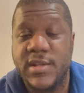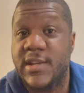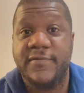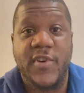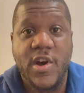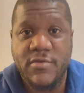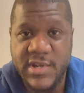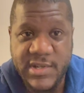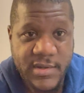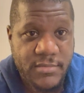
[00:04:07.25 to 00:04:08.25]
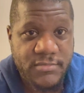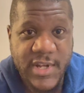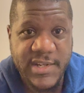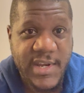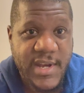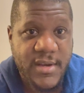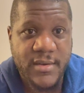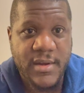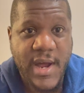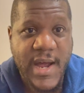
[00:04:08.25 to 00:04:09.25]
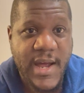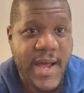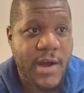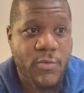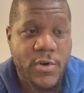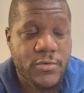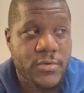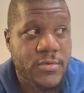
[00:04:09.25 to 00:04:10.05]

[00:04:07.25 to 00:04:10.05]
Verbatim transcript: this virus that's hit our, our, world.